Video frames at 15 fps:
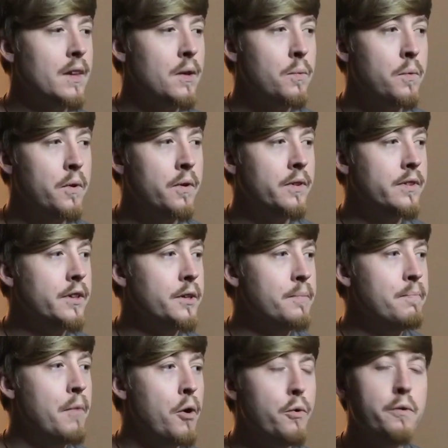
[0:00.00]
Well, they're
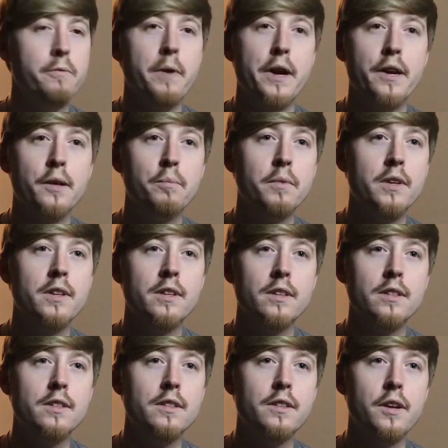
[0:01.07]
motivating me.
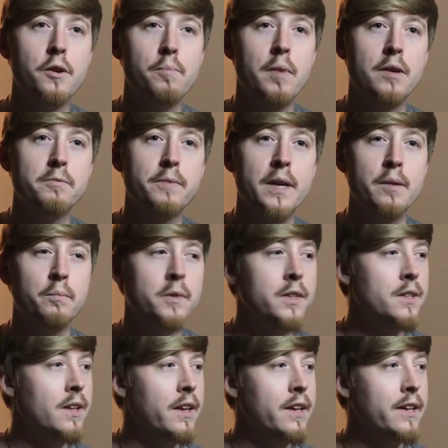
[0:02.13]
You know, my family,
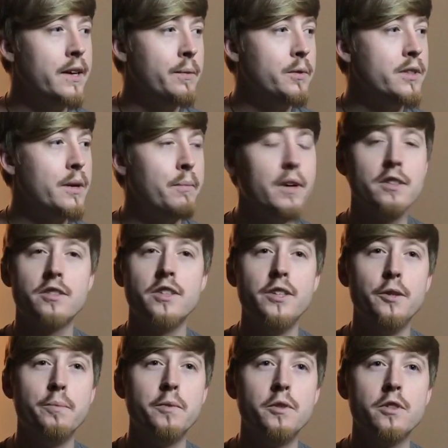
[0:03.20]
like every time I see
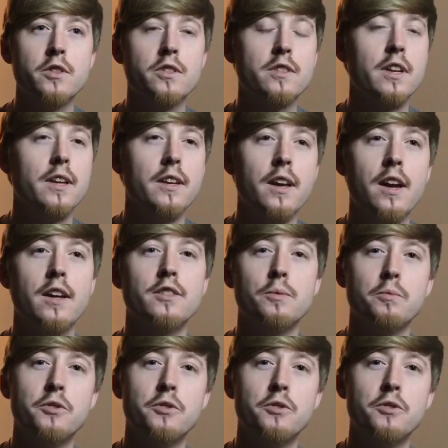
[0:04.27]
them, they're just like, gosh,